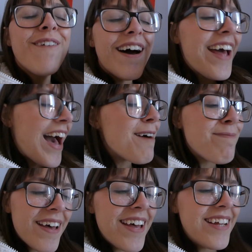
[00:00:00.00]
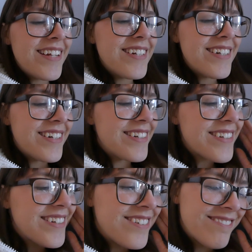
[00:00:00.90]
What happened?
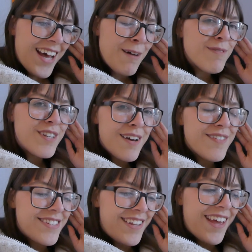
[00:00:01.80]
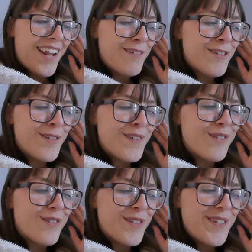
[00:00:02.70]
I'm devastated. I was
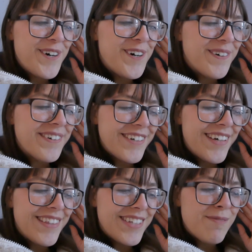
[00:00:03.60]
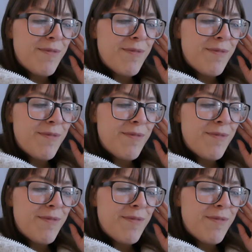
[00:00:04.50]
doing so good this